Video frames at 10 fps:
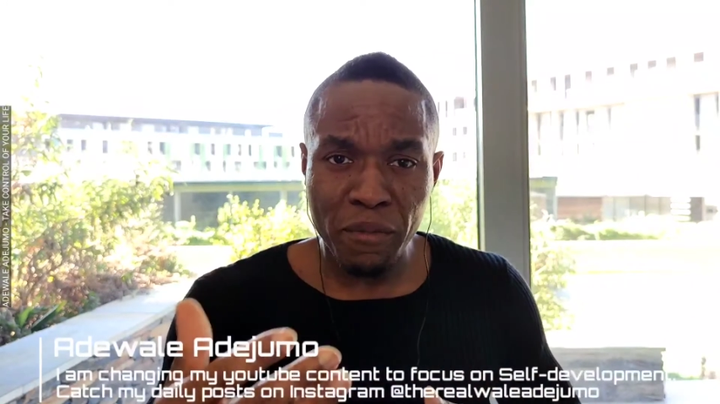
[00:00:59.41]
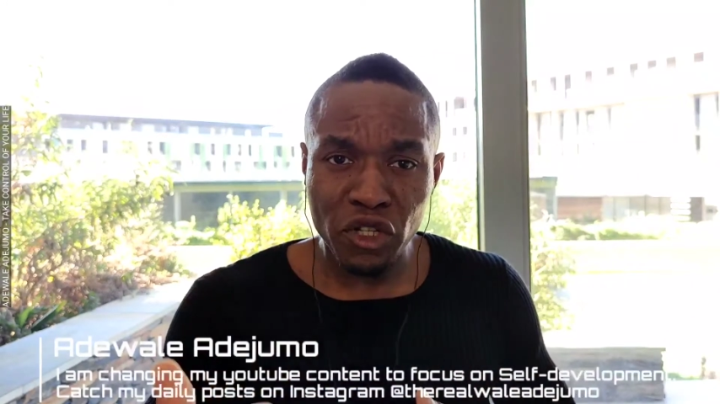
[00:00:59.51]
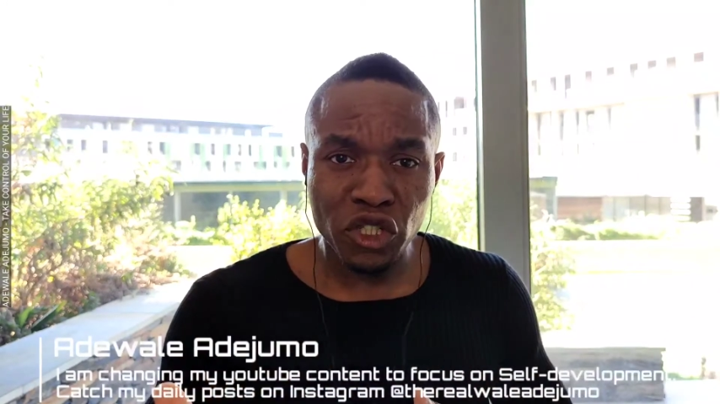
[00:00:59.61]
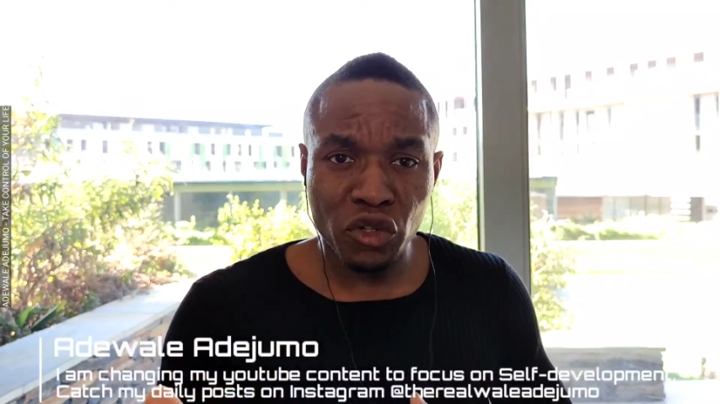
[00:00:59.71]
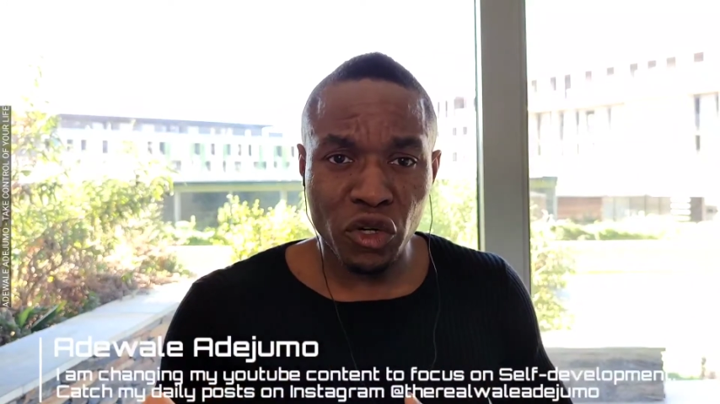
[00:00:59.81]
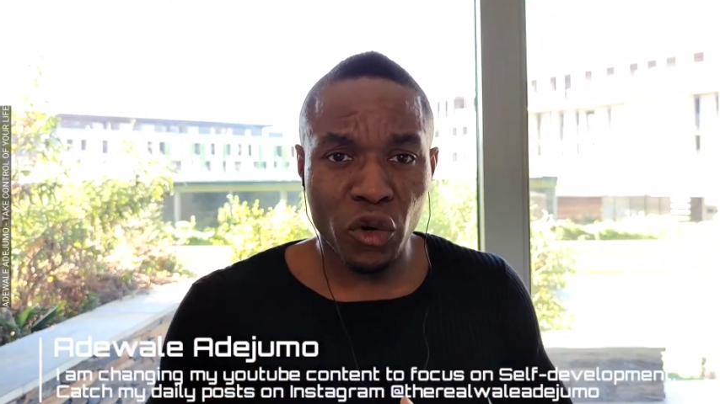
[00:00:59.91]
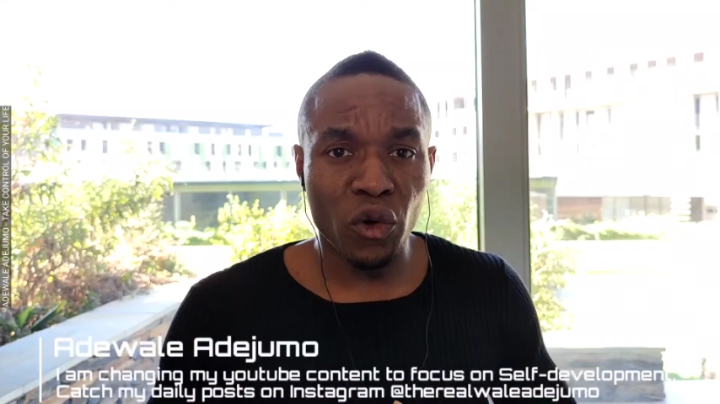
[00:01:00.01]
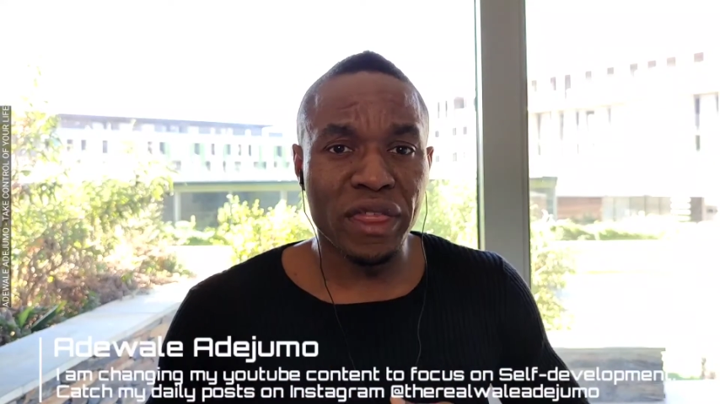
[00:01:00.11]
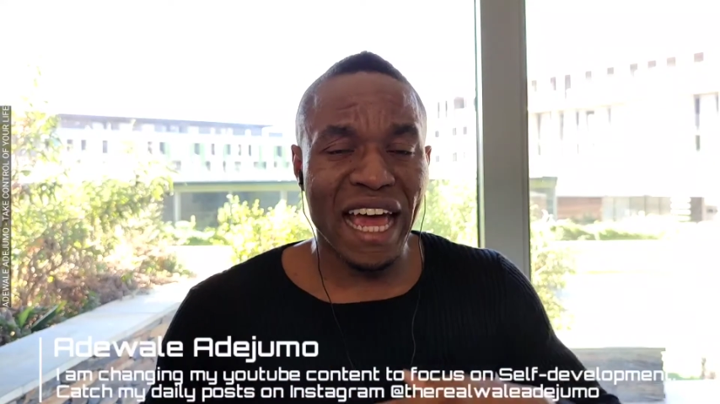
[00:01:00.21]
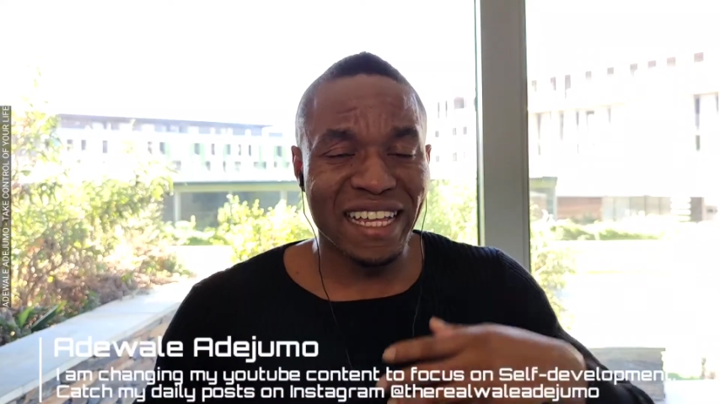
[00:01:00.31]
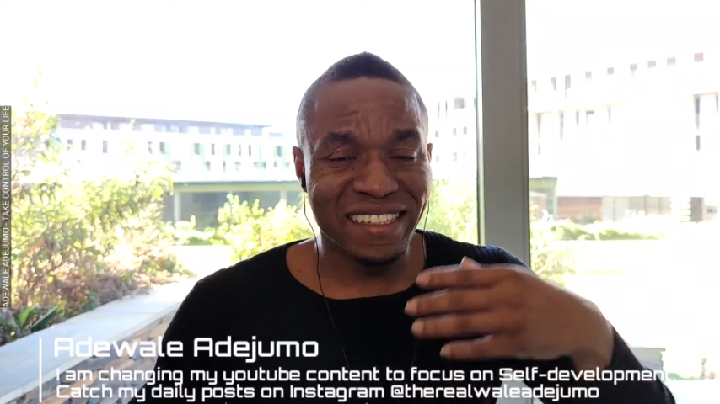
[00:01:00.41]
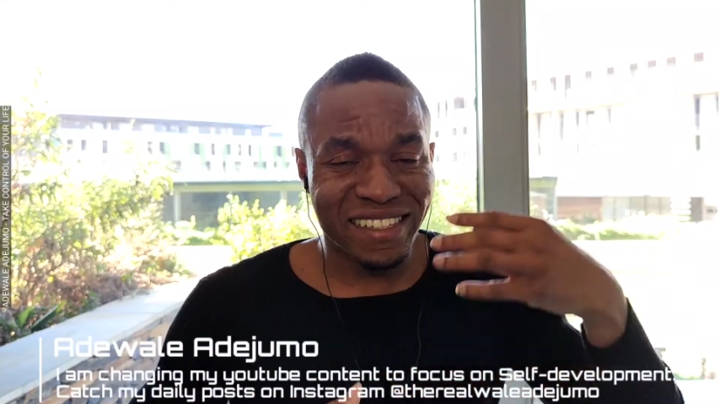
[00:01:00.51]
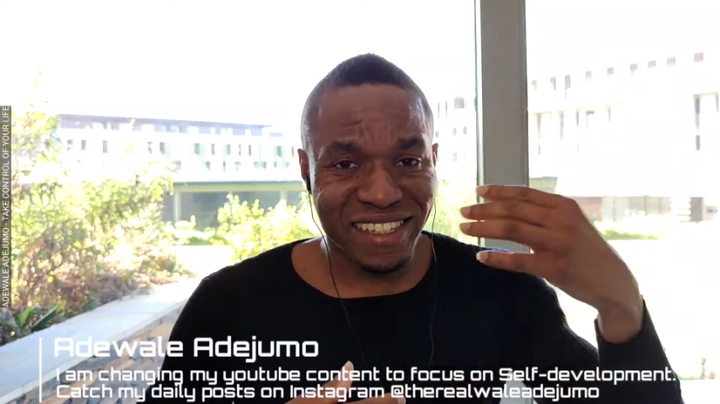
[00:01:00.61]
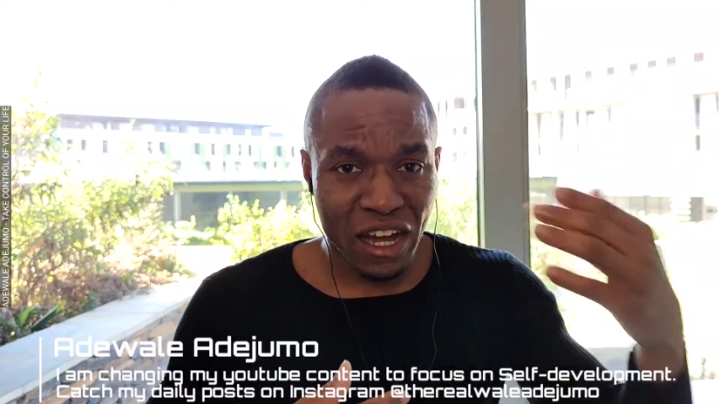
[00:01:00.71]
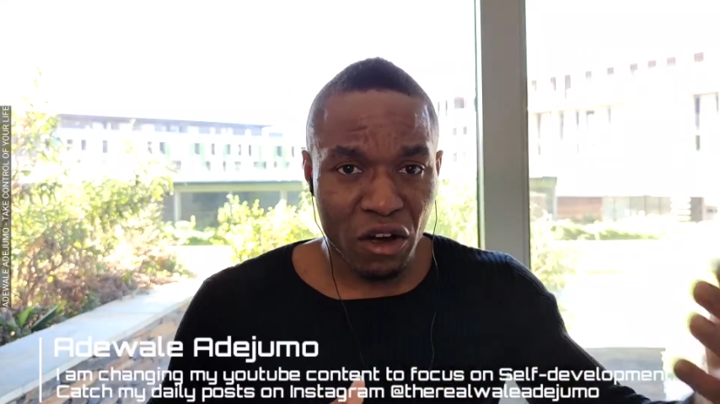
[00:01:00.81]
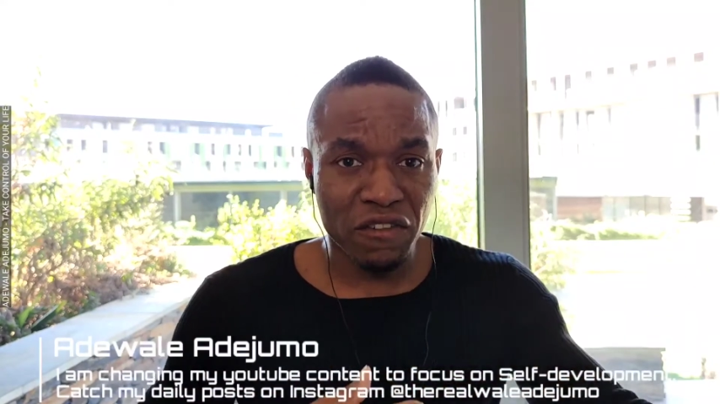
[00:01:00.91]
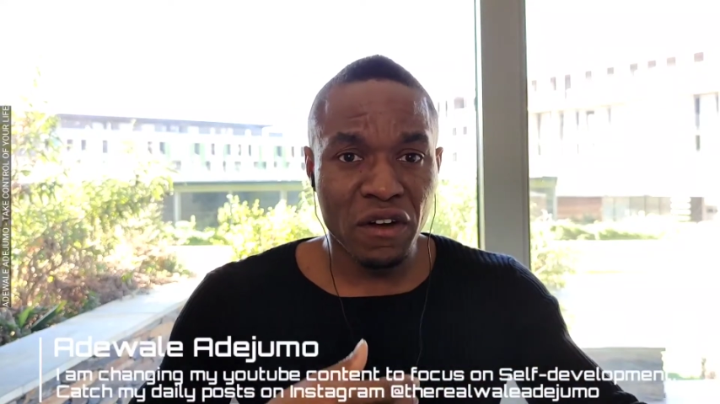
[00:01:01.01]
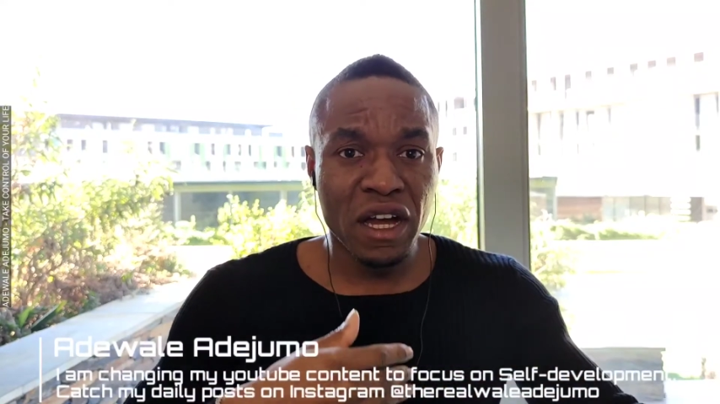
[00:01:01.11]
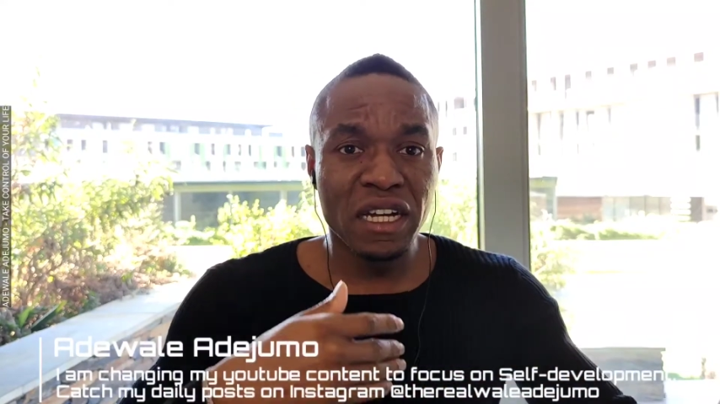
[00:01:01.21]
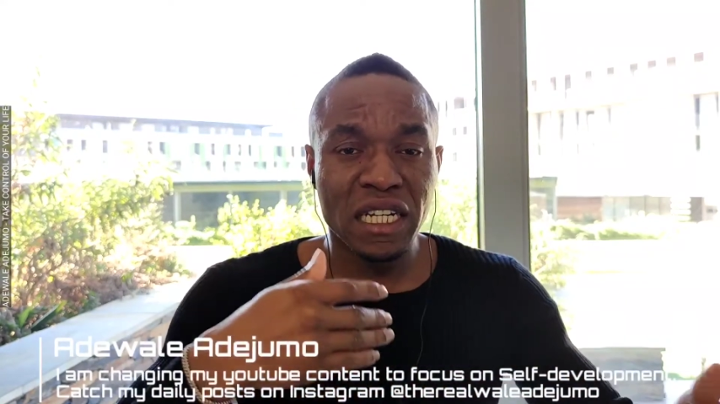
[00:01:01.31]
personal growth and
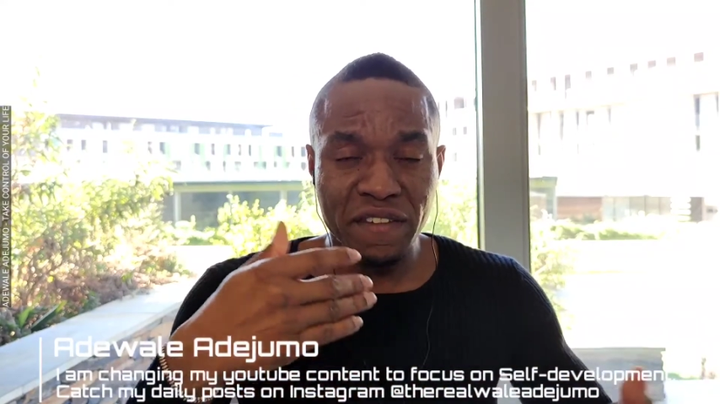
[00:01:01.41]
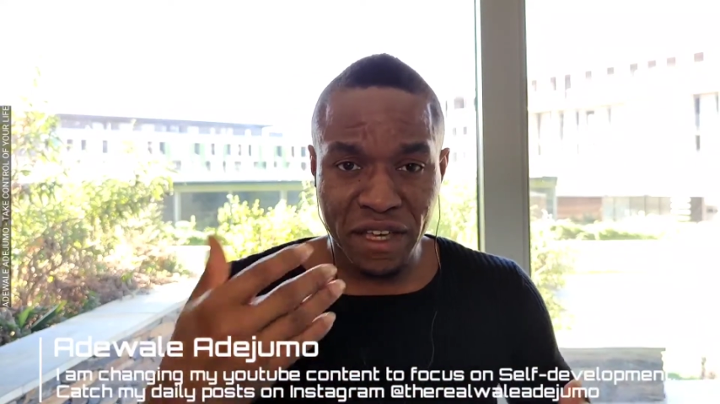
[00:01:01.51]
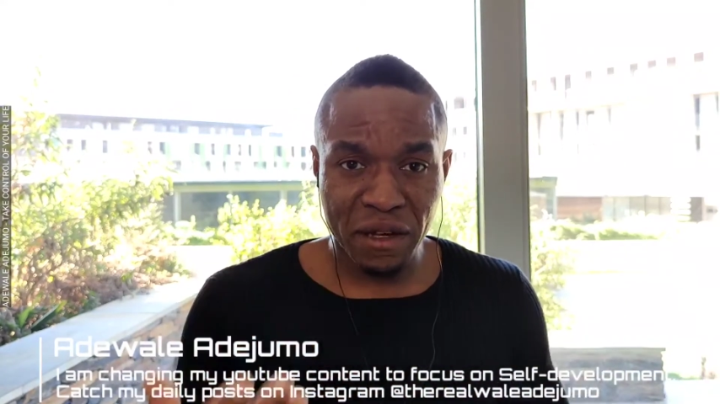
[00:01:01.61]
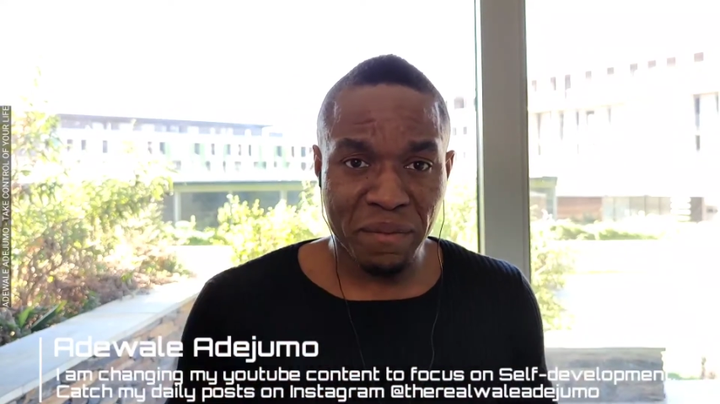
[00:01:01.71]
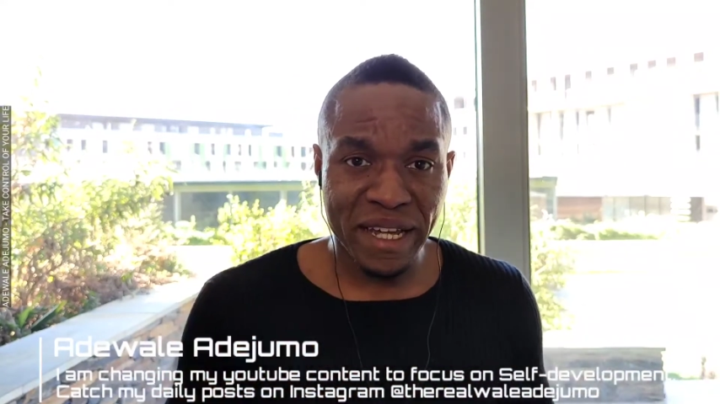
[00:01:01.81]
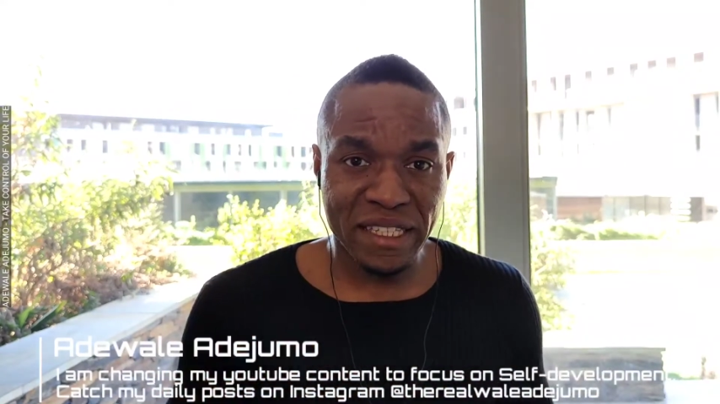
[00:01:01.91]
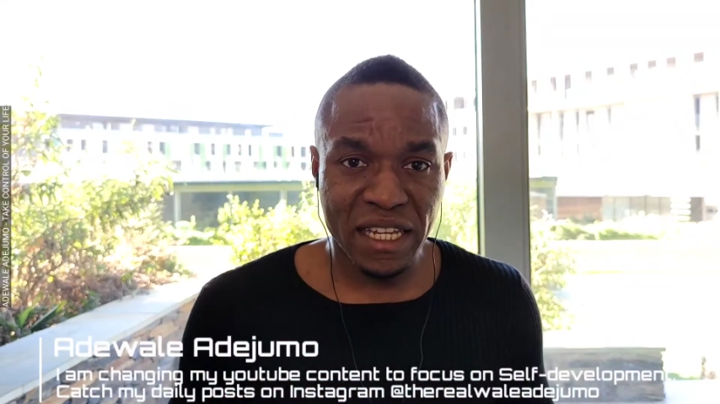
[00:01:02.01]
self-development,